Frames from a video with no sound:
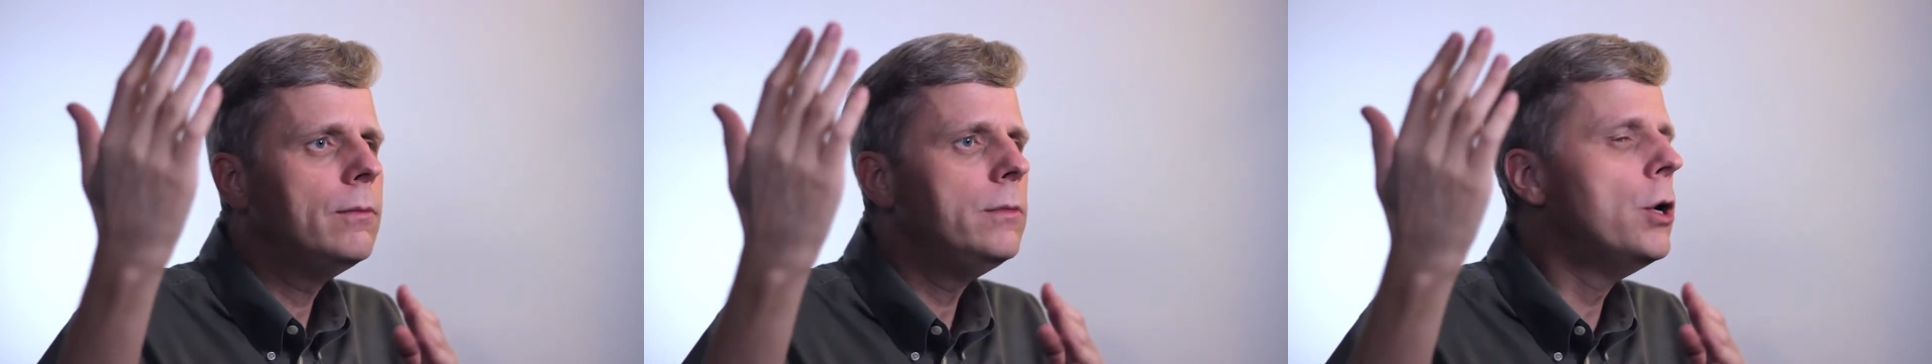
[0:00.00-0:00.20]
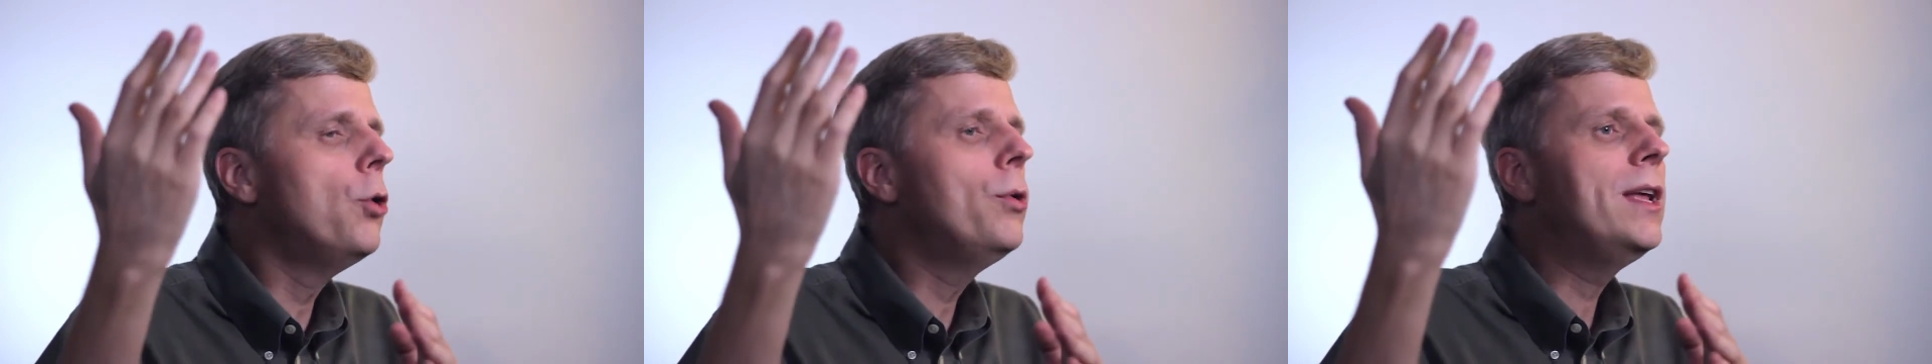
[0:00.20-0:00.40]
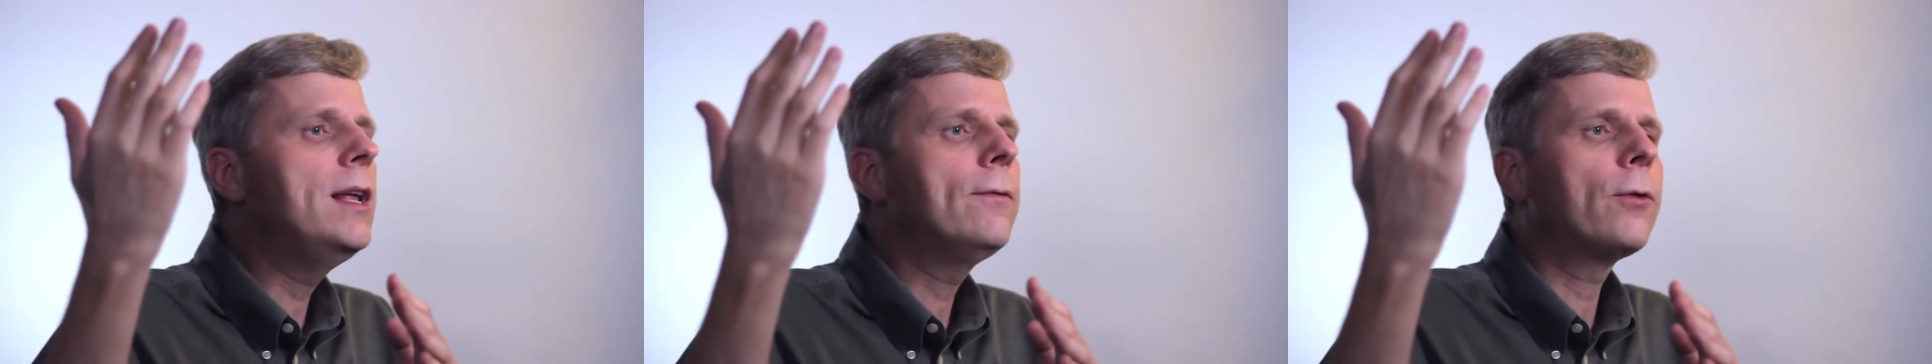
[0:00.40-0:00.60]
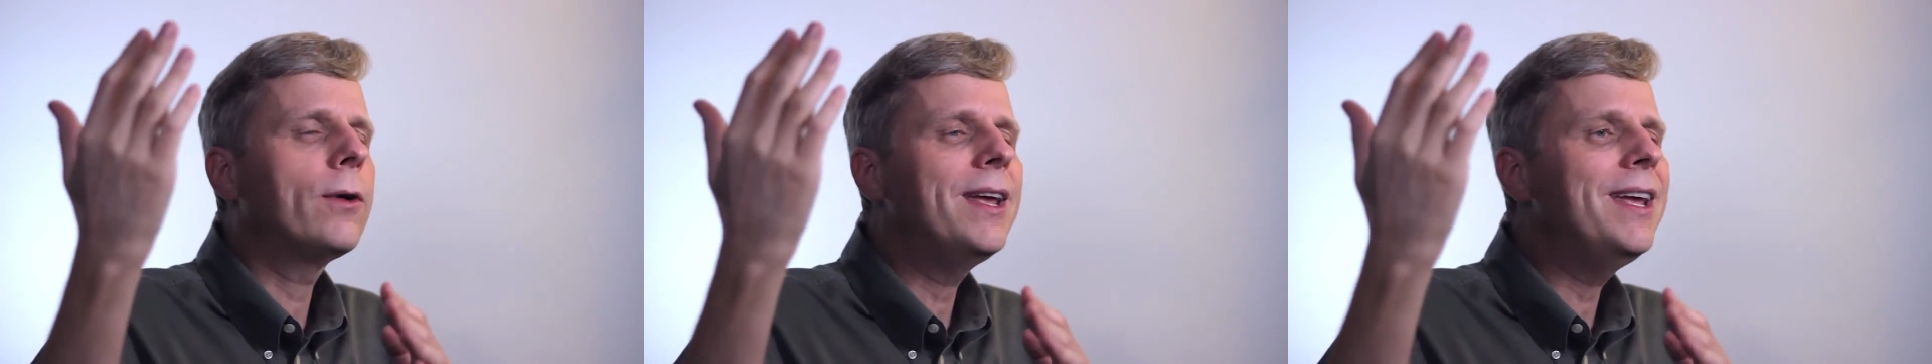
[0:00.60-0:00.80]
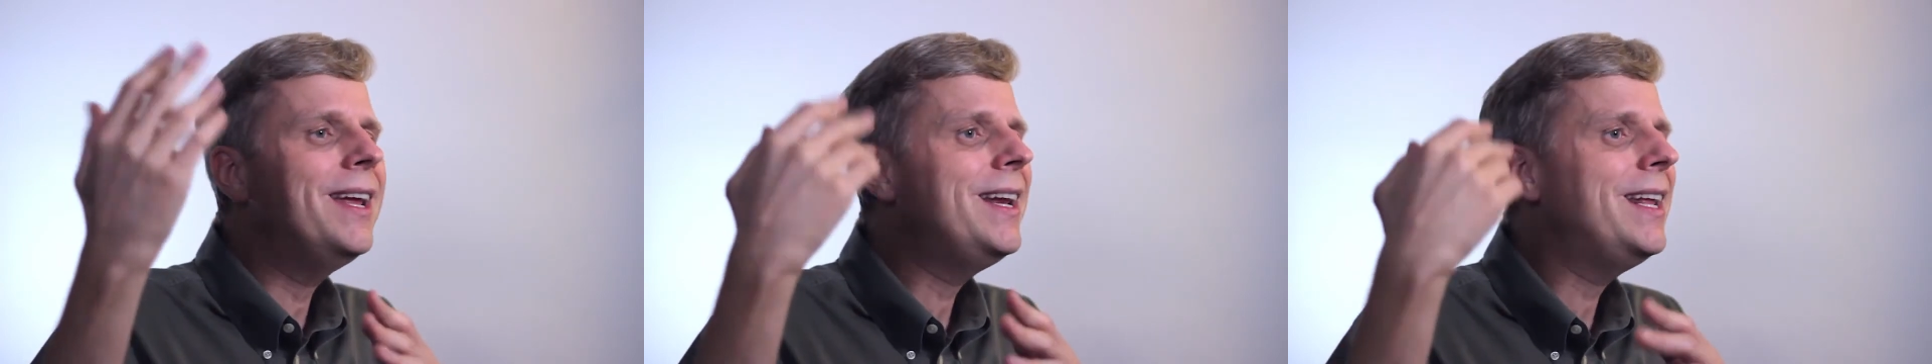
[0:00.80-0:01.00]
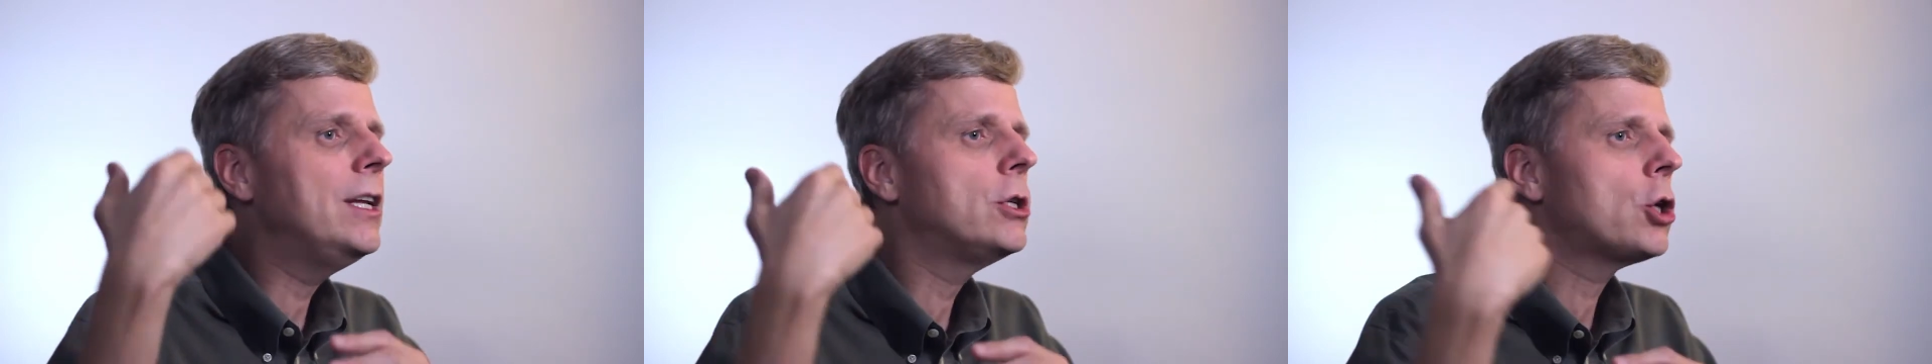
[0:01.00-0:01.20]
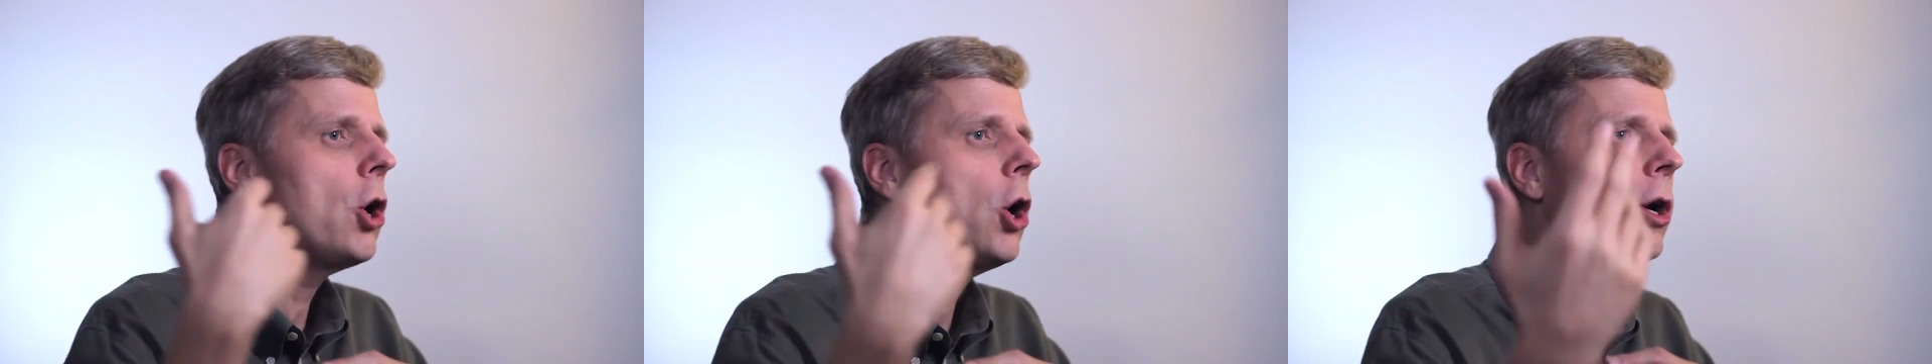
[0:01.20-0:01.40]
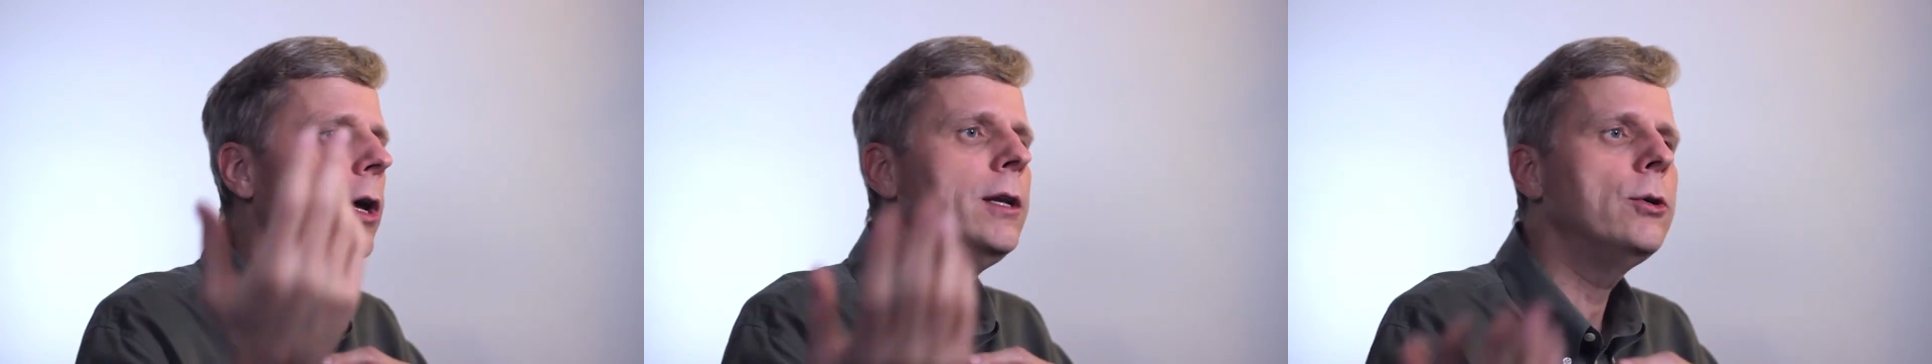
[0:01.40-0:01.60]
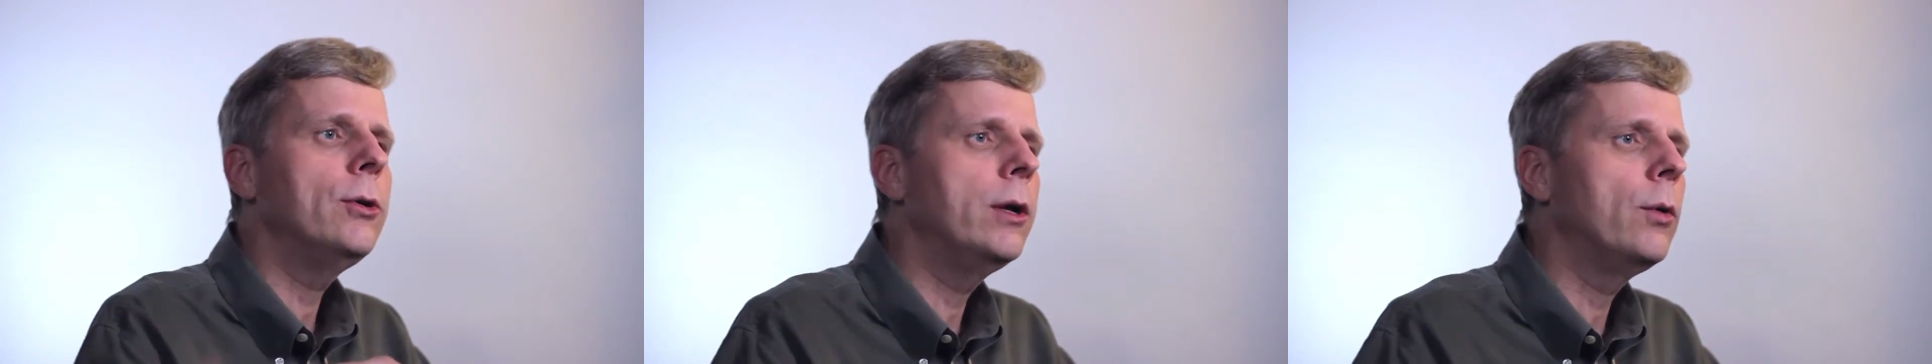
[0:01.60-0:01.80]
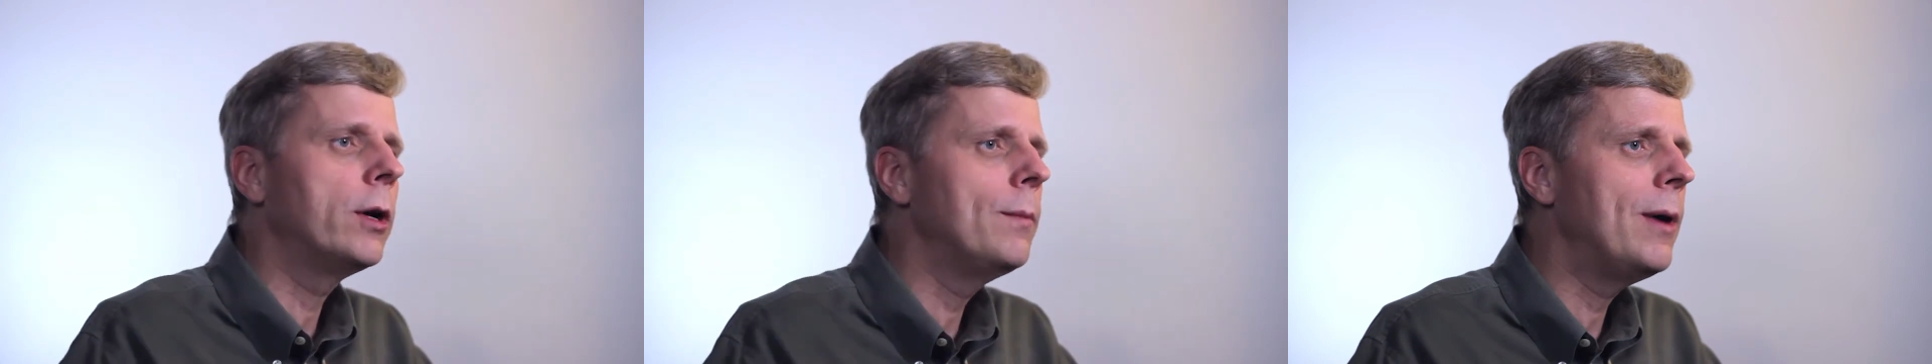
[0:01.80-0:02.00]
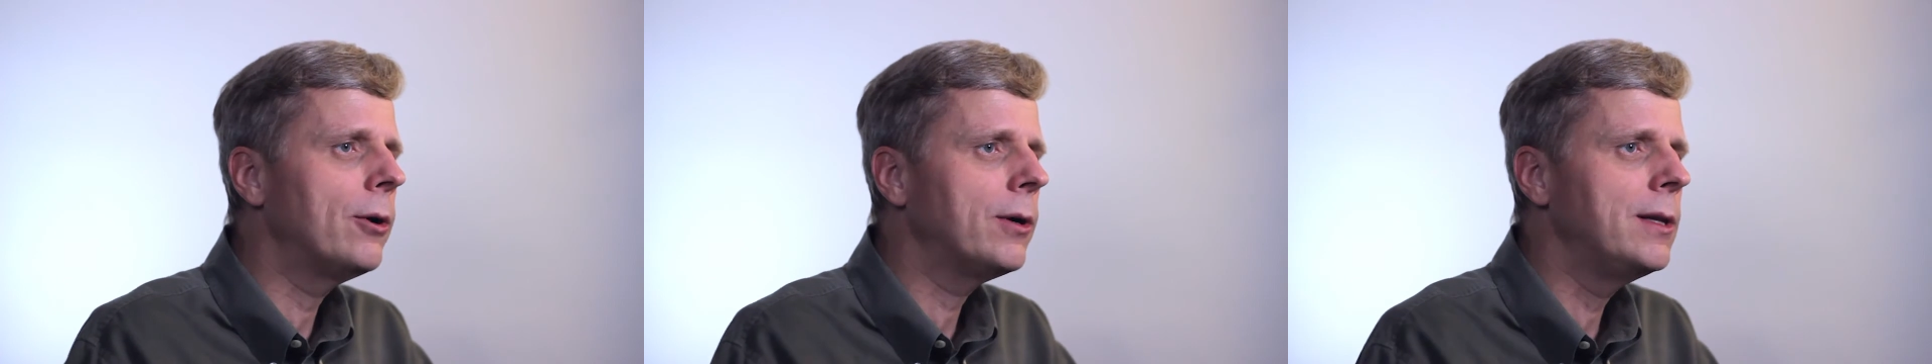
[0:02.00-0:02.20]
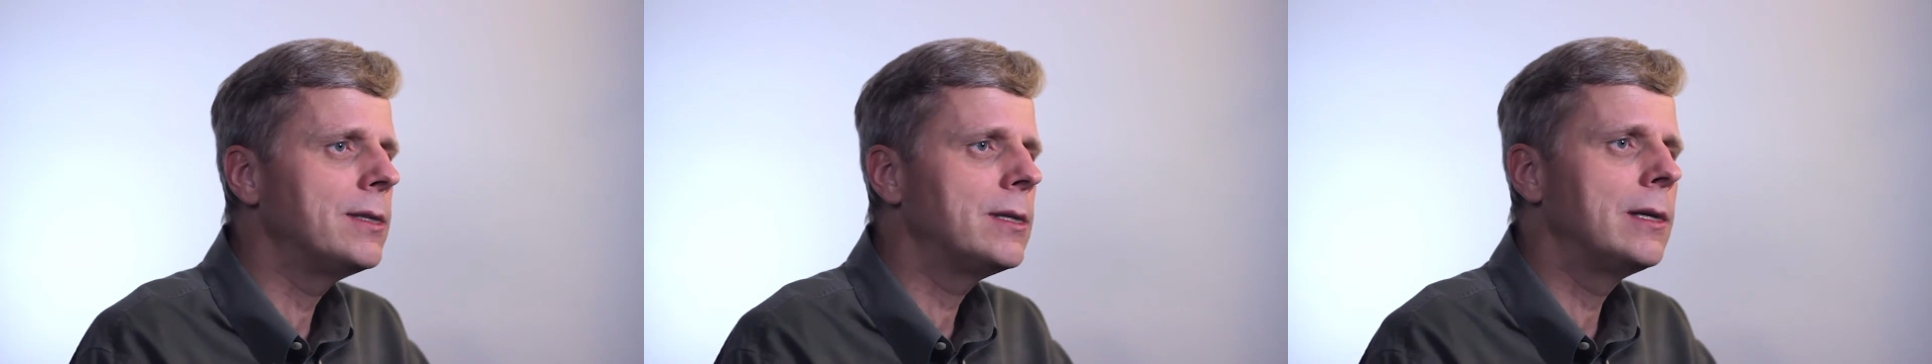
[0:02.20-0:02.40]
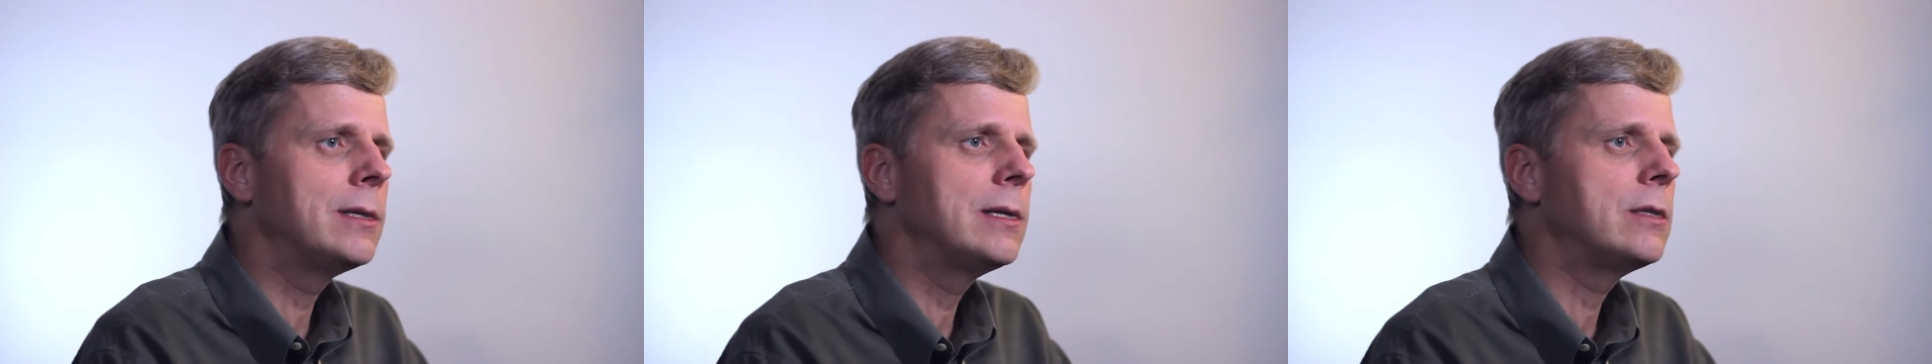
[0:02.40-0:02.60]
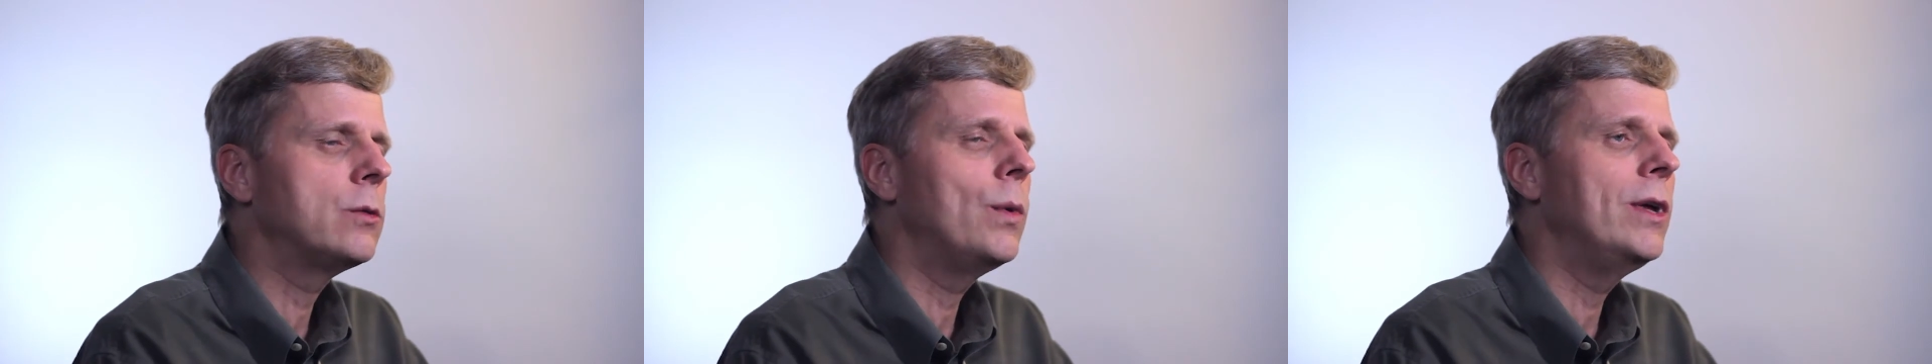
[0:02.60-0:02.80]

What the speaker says: no need for any talking to anyone about consensus.